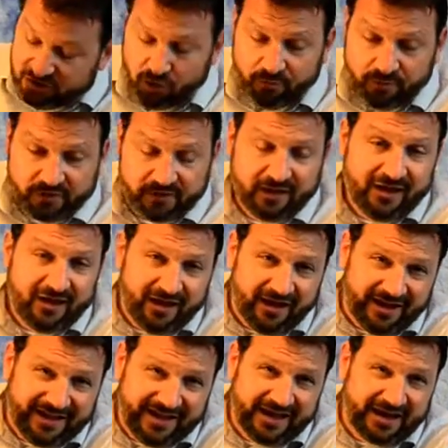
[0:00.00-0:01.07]
open.
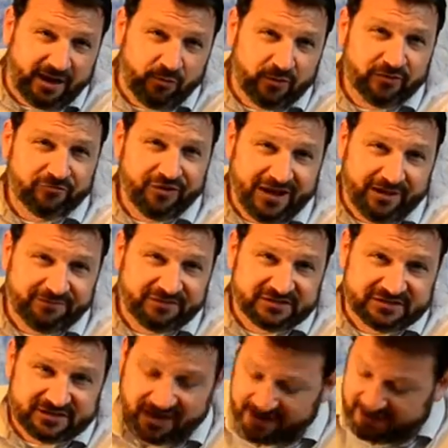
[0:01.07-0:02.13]
Again, I want to
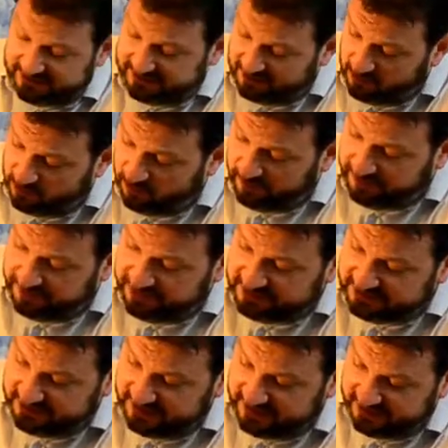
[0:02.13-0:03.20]
re-emphasize with
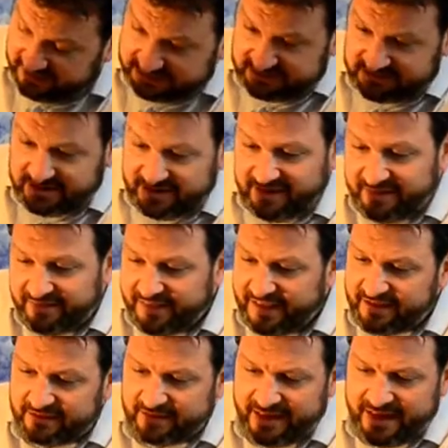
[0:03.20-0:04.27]
these kits, they
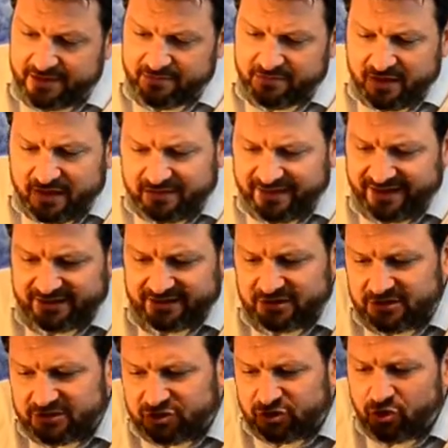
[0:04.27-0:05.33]
claim that
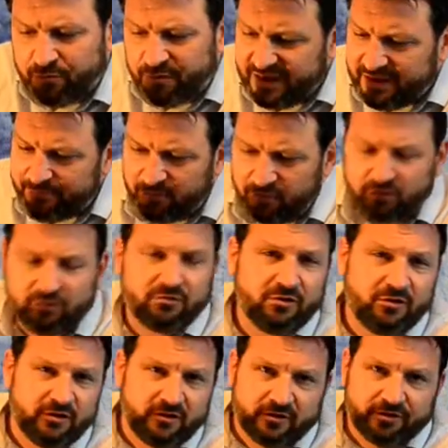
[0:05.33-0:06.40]
2 people,
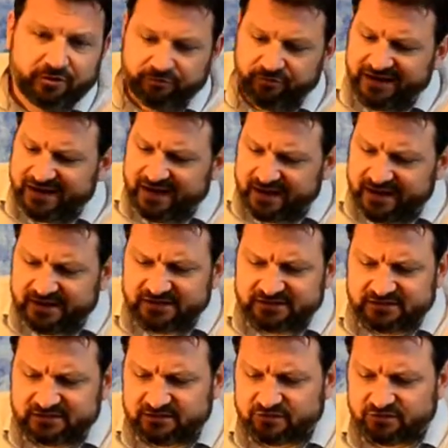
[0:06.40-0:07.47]
3
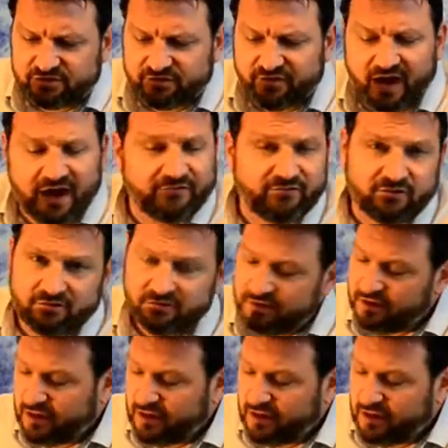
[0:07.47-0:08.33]
days survival.